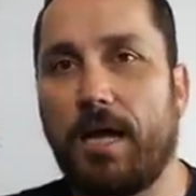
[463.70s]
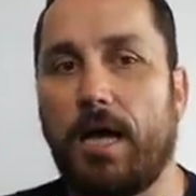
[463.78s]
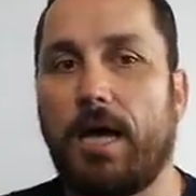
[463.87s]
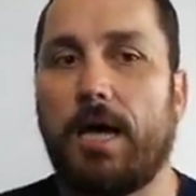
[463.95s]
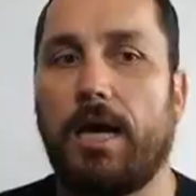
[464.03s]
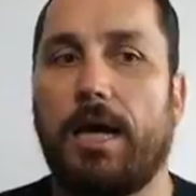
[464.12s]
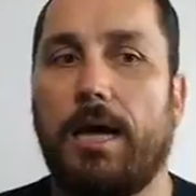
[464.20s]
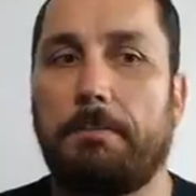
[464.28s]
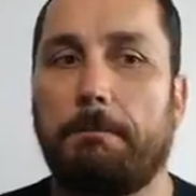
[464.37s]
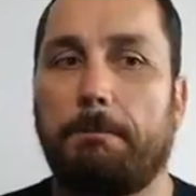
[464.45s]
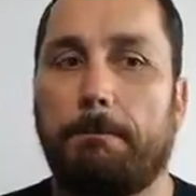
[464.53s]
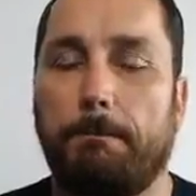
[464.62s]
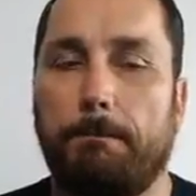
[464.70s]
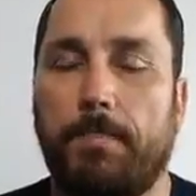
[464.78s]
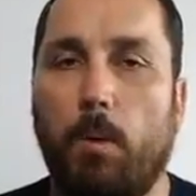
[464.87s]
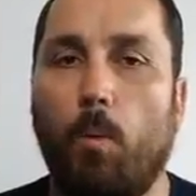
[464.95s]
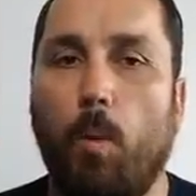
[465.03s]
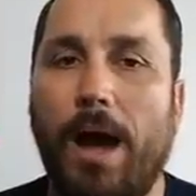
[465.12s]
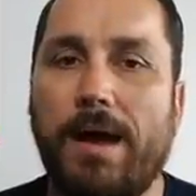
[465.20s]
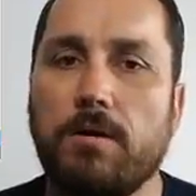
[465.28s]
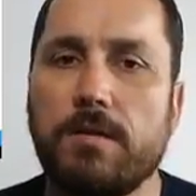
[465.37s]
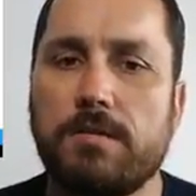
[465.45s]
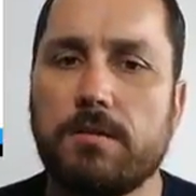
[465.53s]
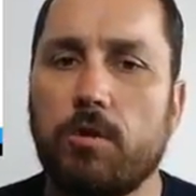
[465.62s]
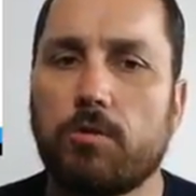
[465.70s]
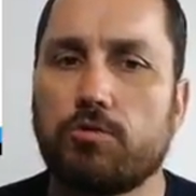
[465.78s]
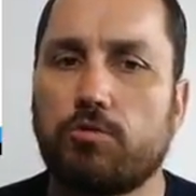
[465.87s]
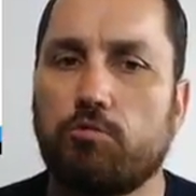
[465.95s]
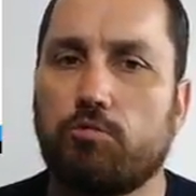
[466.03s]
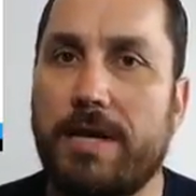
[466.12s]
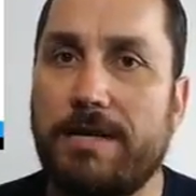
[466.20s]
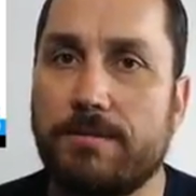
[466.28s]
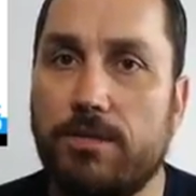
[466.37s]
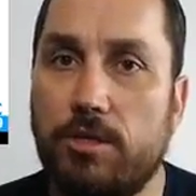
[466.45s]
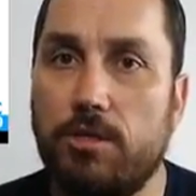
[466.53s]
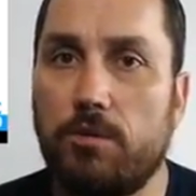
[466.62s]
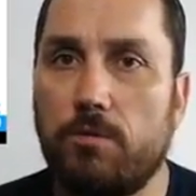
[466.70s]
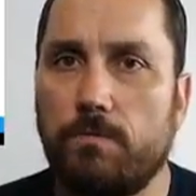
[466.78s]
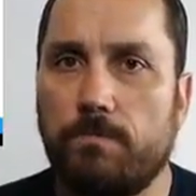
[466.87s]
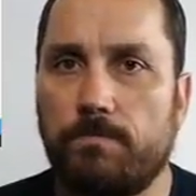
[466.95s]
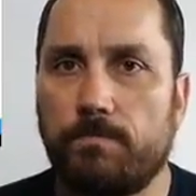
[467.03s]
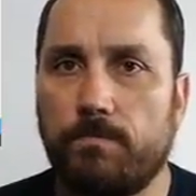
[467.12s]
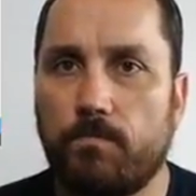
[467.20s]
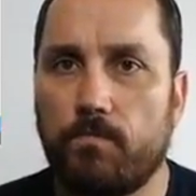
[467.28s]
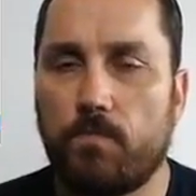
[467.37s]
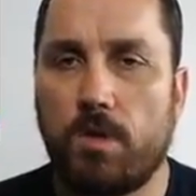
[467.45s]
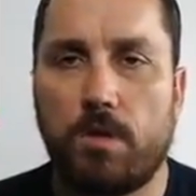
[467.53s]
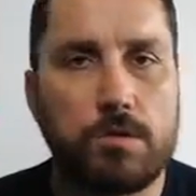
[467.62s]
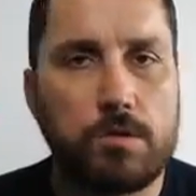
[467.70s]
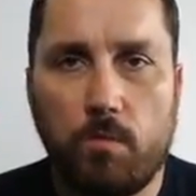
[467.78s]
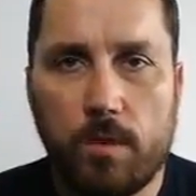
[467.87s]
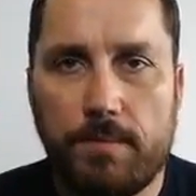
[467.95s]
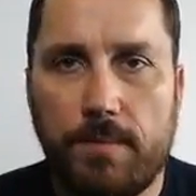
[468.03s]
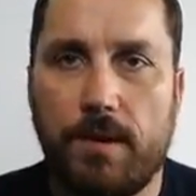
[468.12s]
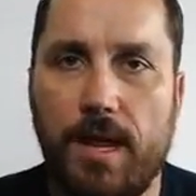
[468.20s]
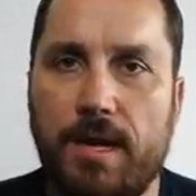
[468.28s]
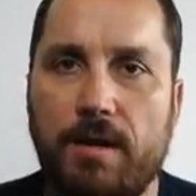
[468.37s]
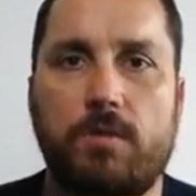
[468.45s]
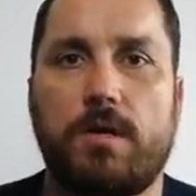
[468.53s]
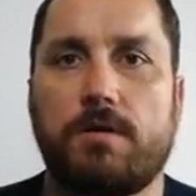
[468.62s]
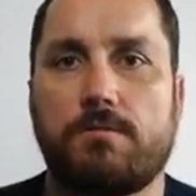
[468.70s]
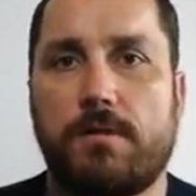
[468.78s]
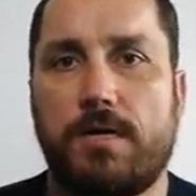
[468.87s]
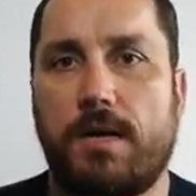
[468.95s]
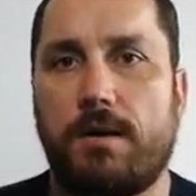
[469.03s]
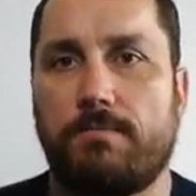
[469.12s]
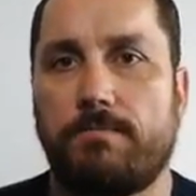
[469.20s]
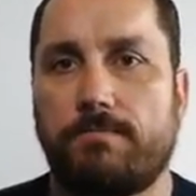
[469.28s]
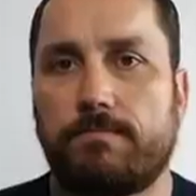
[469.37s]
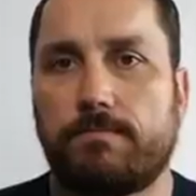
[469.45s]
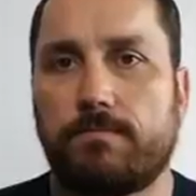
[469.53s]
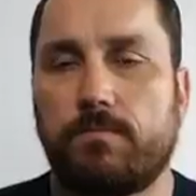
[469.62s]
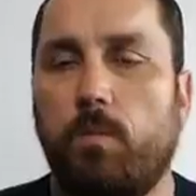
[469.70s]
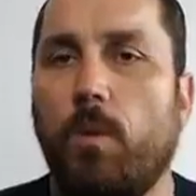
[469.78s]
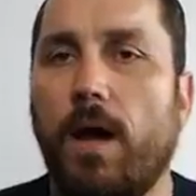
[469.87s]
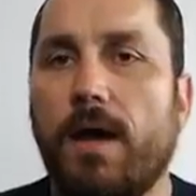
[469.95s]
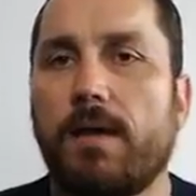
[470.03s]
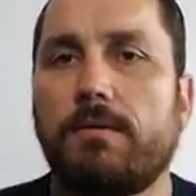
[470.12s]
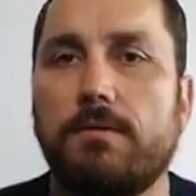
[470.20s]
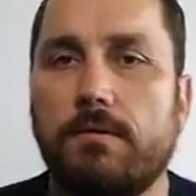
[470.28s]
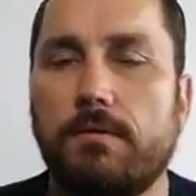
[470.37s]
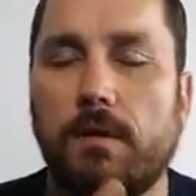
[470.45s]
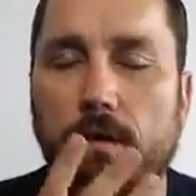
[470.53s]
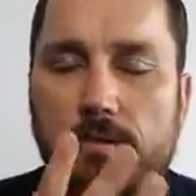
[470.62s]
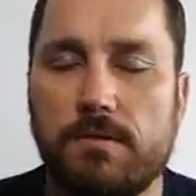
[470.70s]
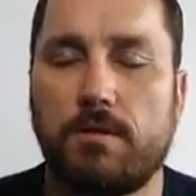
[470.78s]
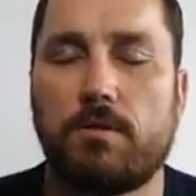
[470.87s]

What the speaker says: But why are these logos great to you? Don't worry about anyone else right now. Why are these logos great to you?